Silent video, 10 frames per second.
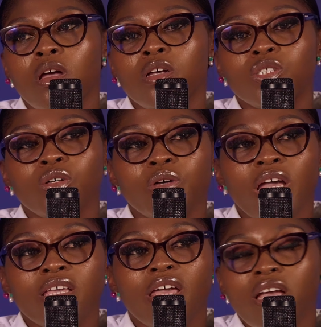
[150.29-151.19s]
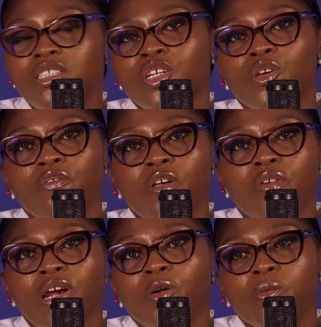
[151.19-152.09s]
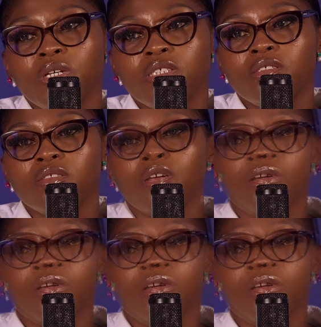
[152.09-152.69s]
So engage in your favorite hobbies.